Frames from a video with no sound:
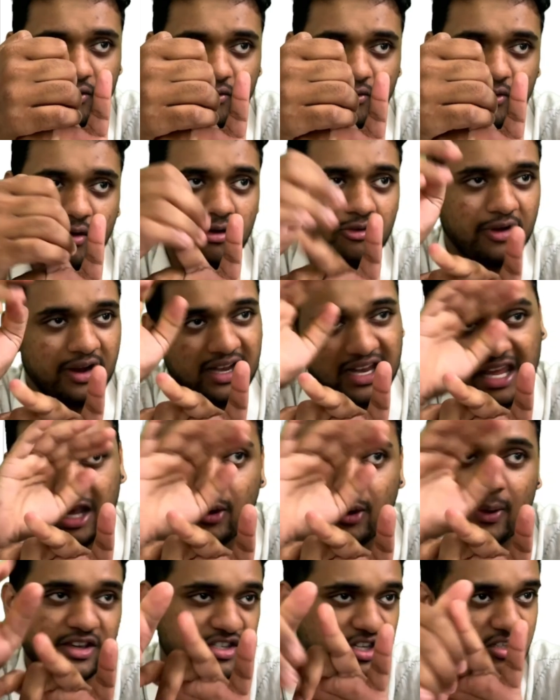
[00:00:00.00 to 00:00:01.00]
we will find
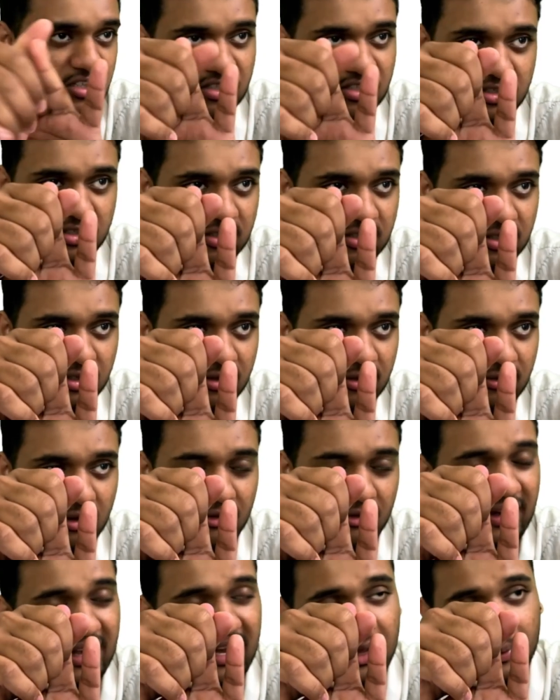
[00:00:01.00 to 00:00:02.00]
equations. We
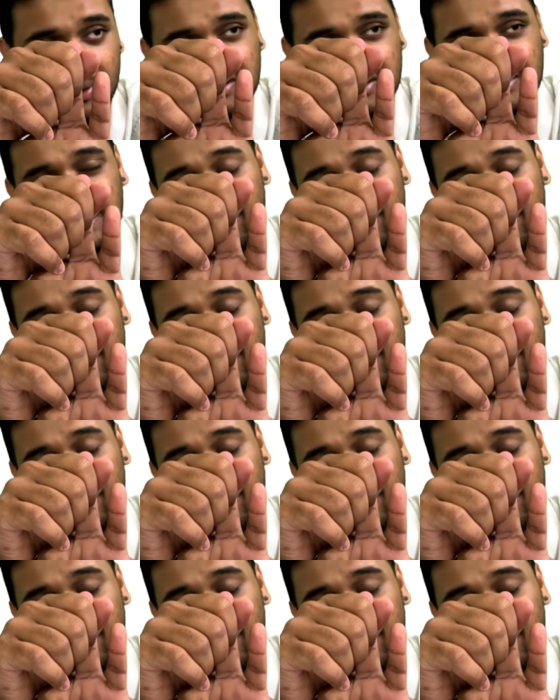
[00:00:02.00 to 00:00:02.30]
will find equations.